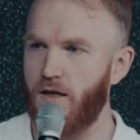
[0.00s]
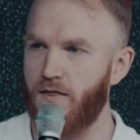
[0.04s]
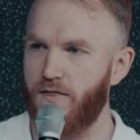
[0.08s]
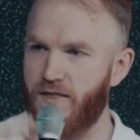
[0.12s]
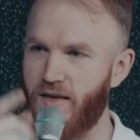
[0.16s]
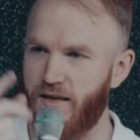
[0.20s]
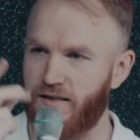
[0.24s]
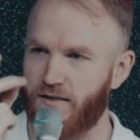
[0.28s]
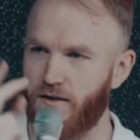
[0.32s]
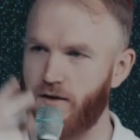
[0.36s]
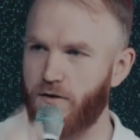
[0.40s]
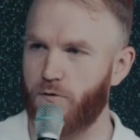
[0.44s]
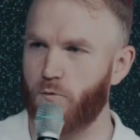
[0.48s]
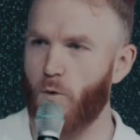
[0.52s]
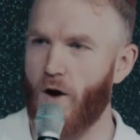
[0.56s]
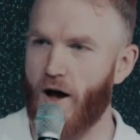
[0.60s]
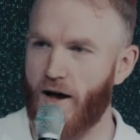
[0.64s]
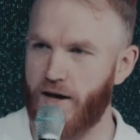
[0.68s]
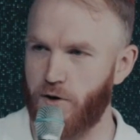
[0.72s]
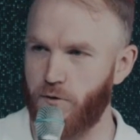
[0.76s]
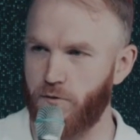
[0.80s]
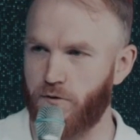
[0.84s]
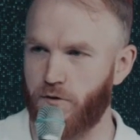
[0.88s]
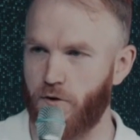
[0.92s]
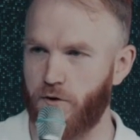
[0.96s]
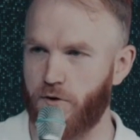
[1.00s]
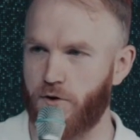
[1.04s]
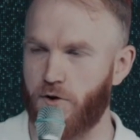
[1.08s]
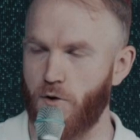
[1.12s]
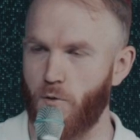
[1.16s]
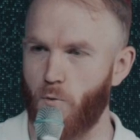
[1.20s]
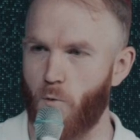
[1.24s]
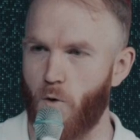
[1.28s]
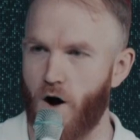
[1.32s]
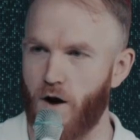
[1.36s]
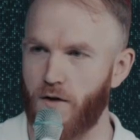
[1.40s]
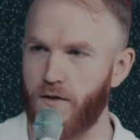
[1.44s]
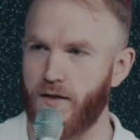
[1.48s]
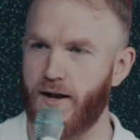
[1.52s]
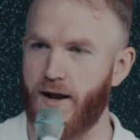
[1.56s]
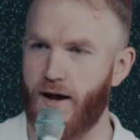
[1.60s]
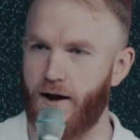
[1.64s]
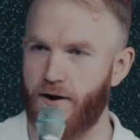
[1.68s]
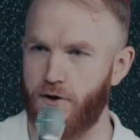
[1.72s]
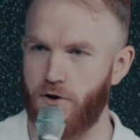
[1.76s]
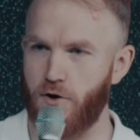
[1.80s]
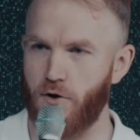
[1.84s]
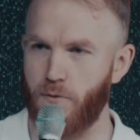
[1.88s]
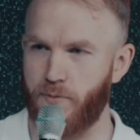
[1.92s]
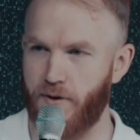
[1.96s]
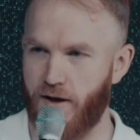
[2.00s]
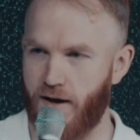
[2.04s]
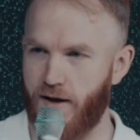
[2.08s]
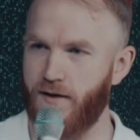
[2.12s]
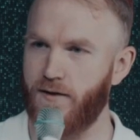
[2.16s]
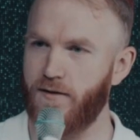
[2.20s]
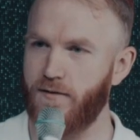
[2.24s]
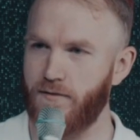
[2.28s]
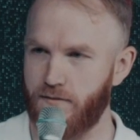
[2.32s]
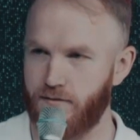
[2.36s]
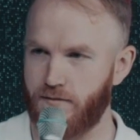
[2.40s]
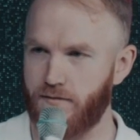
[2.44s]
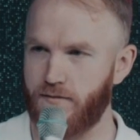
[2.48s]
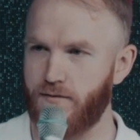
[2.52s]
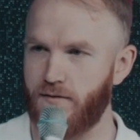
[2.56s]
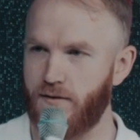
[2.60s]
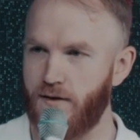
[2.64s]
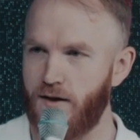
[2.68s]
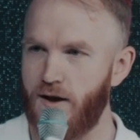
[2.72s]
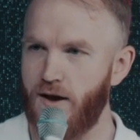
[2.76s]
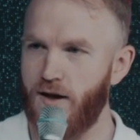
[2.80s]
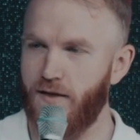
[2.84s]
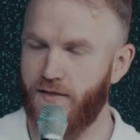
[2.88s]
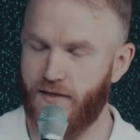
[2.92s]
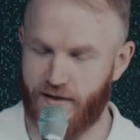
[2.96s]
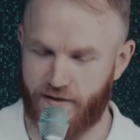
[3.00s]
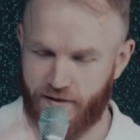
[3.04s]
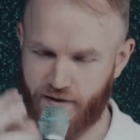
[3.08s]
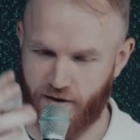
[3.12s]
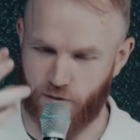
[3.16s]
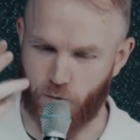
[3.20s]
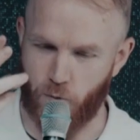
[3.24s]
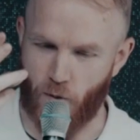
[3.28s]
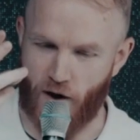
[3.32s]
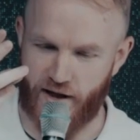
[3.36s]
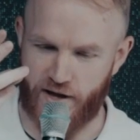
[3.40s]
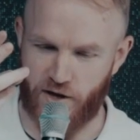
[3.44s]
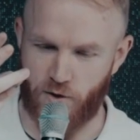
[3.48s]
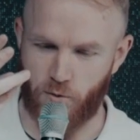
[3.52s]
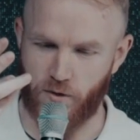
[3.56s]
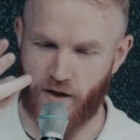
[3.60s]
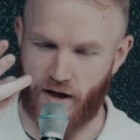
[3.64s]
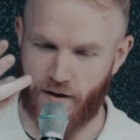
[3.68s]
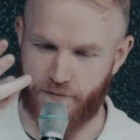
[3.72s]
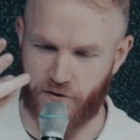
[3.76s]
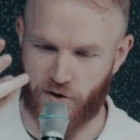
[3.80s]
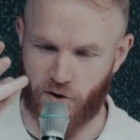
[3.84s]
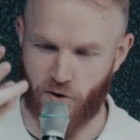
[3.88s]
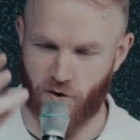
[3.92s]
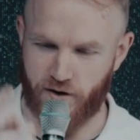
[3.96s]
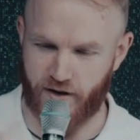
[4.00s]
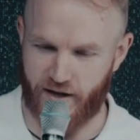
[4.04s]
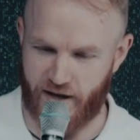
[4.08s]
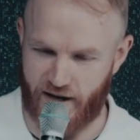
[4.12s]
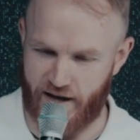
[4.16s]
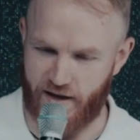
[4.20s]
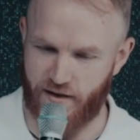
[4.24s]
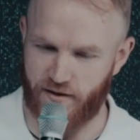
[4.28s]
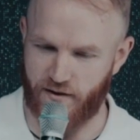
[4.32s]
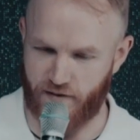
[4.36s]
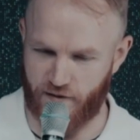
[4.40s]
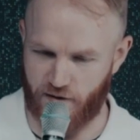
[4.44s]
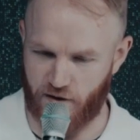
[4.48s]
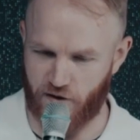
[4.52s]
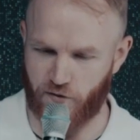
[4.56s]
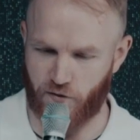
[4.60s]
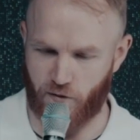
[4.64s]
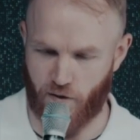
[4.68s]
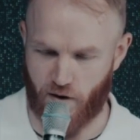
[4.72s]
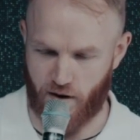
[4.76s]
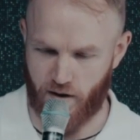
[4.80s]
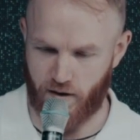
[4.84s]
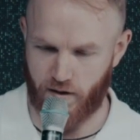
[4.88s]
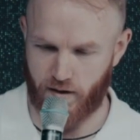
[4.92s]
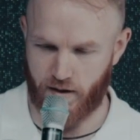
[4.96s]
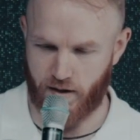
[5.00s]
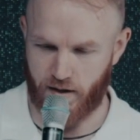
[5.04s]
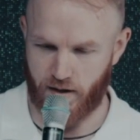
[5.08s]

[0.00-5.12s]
This is why you took your wallet out of your pants. This is why you left your keys in the truck.